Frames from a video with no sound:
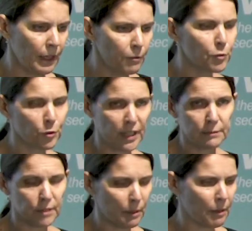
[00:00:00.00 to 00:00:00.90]
for free,
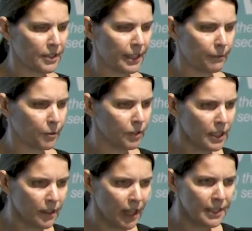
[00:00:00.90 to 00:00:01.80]
so we post that out for free.
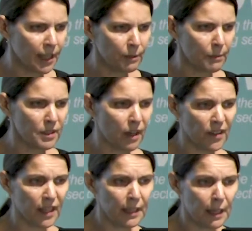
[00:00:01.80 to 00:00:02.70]
So that's our website
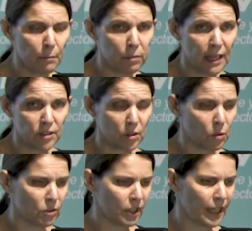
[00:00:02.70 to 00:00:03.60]
there,
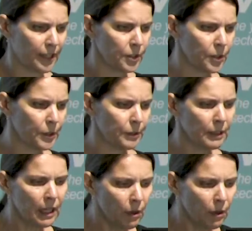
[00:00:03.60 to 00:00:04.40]
eMHPrac.org.au.